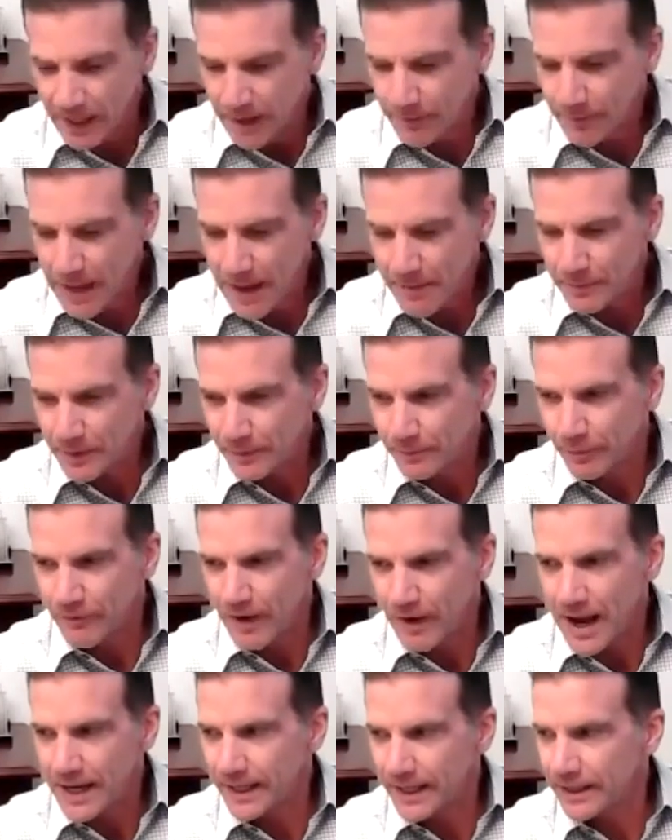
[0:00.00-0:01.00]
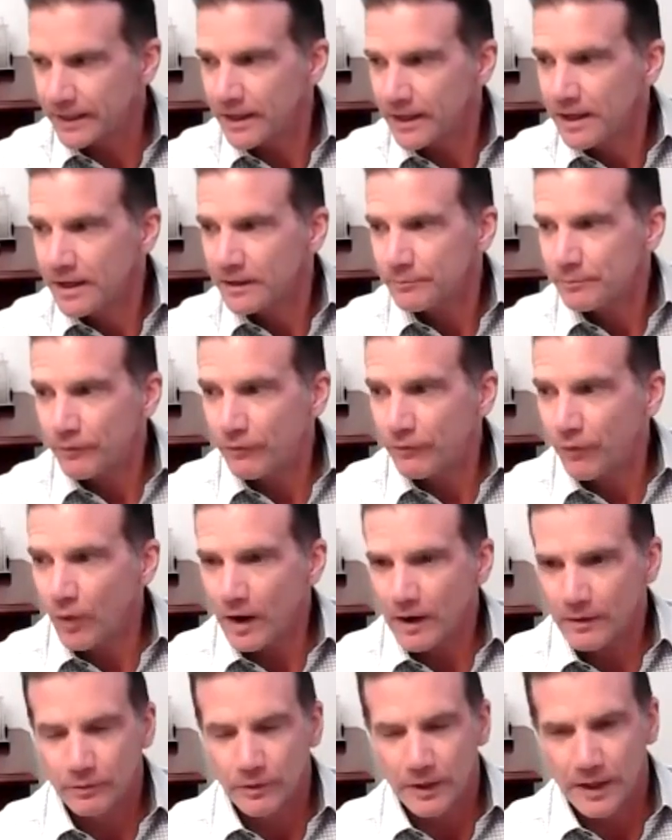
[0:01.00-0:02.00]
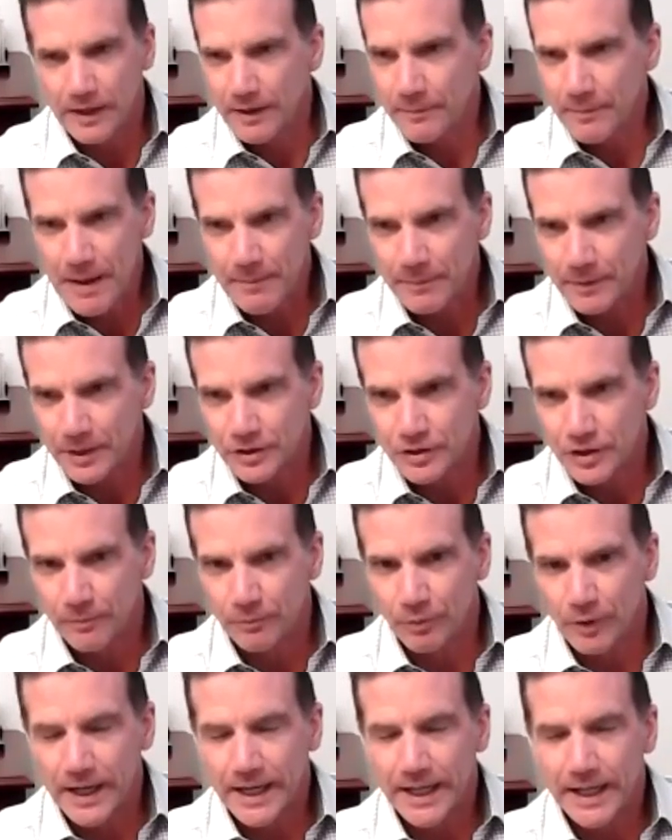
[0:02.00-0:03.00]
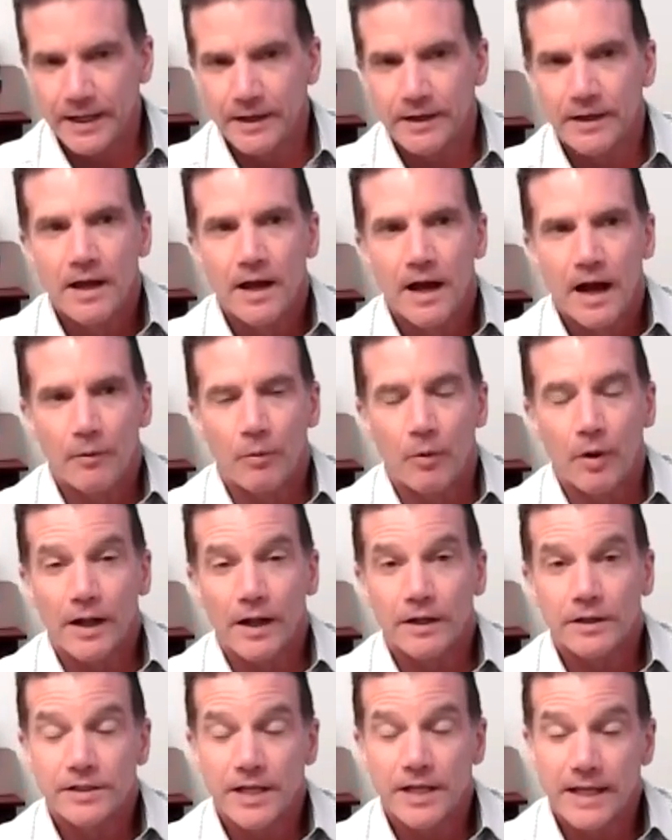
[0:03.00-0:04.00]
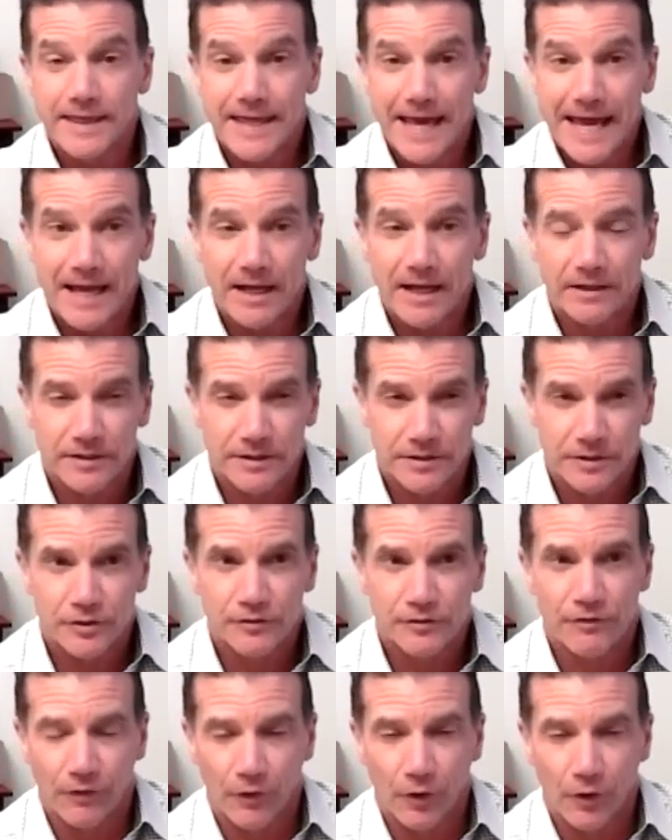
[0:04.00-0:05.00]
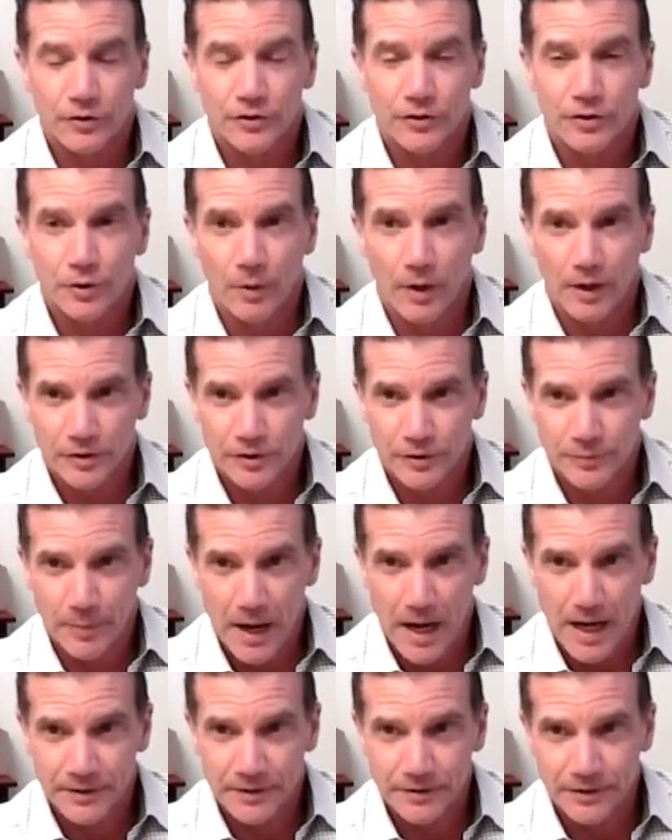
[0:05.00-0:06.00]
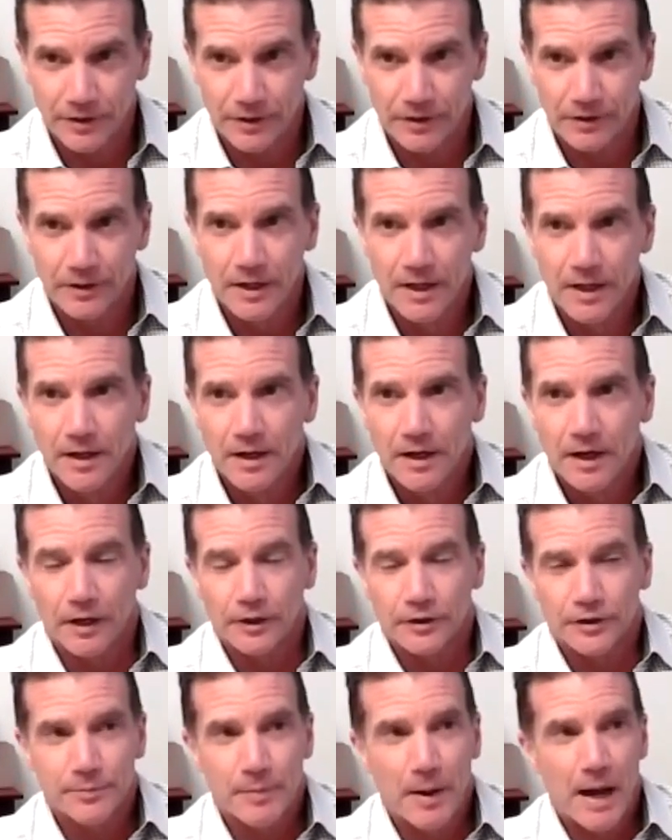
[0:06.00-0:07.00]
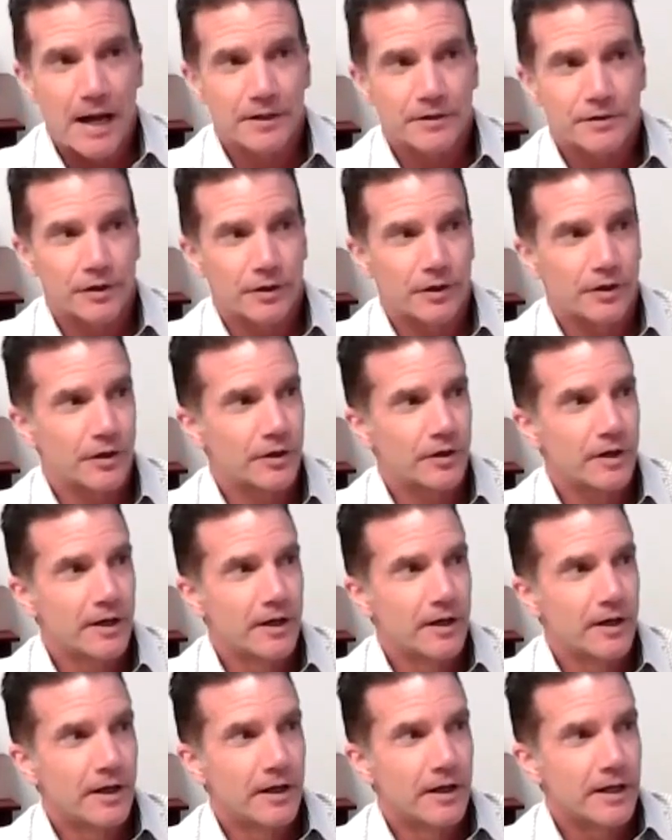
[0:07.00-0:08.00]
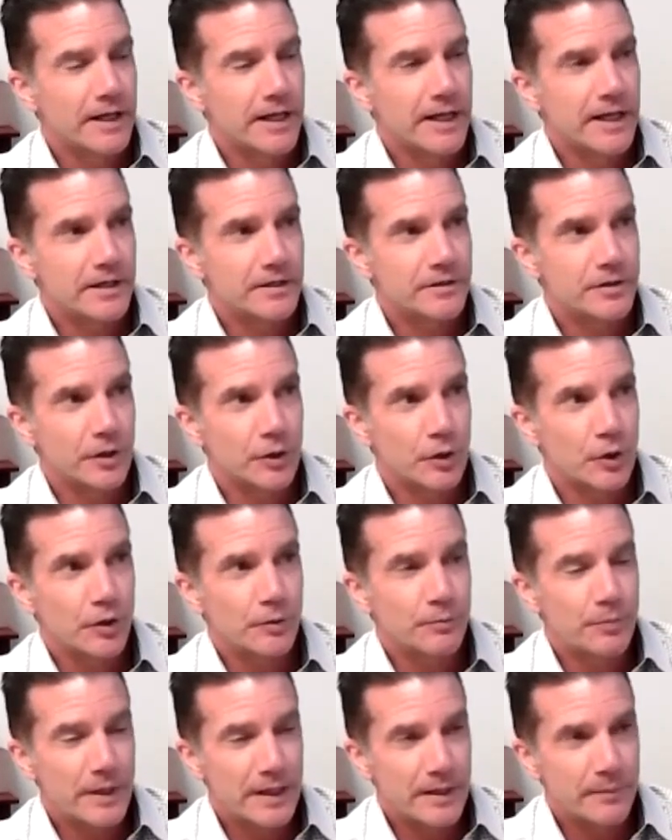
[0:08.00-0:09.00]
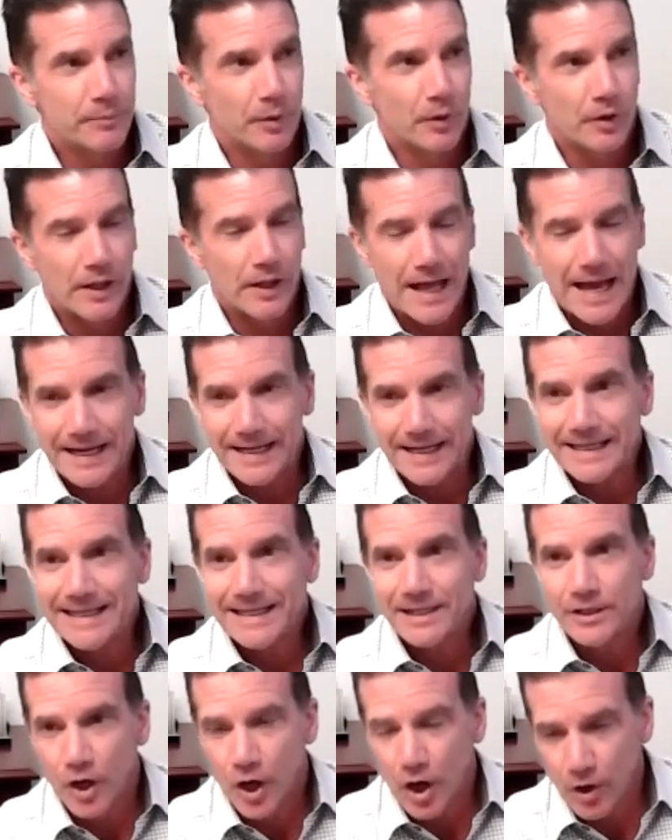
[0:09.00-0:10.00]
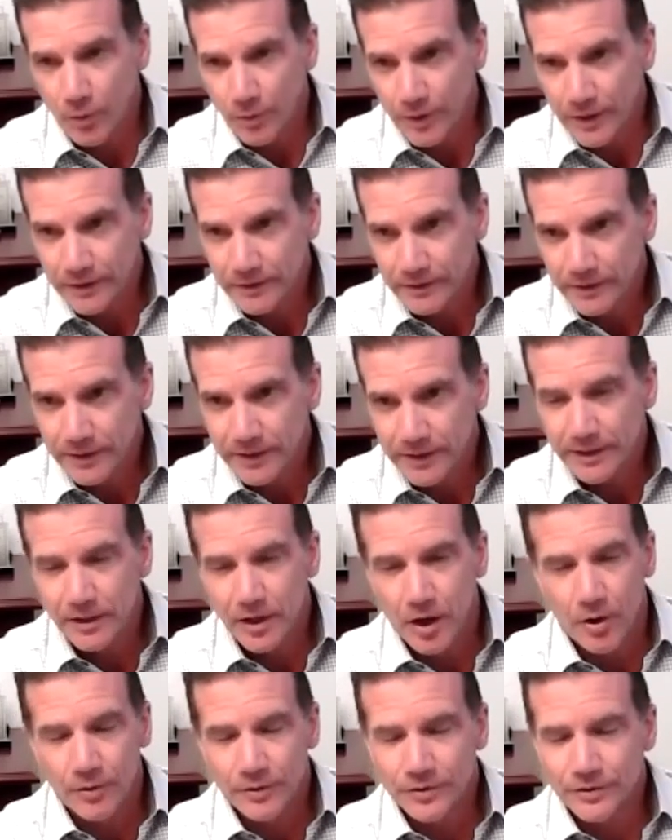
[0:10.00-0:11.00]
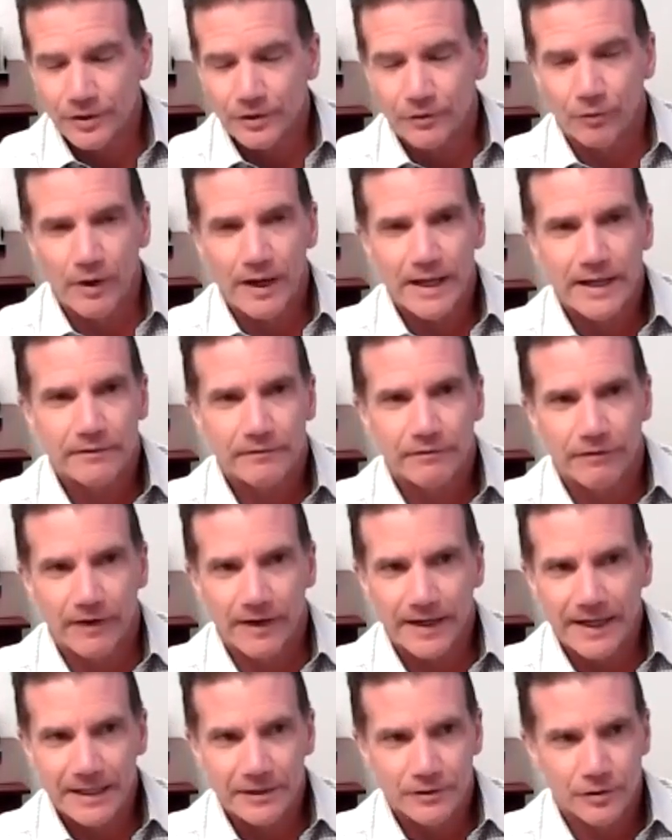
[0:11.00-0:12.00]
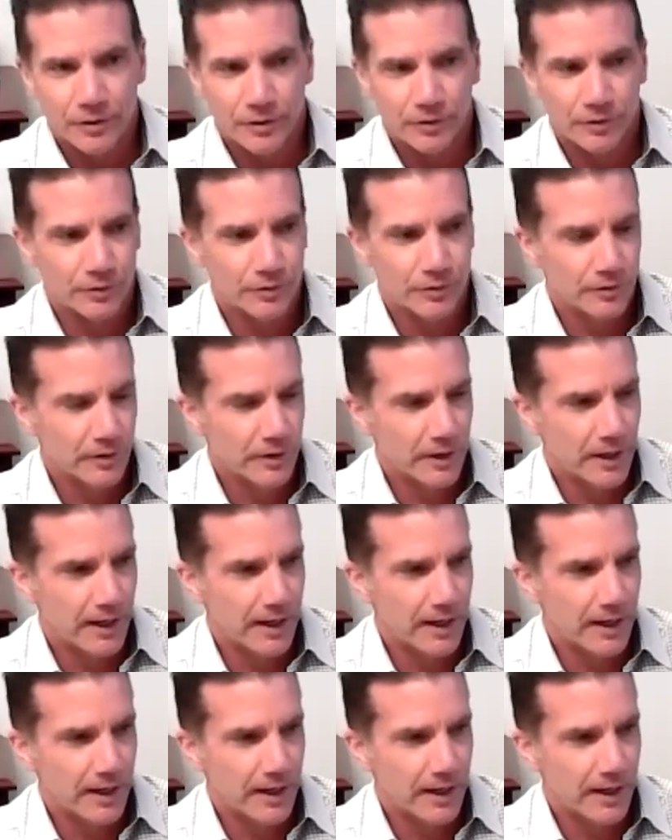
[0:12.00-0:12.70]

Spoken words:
I'm happy to provide it and I'm happy to jump right in. I want to say thanks first to our sponsor. Our sponsor is the good people at eCohen. eCohen's a great financial,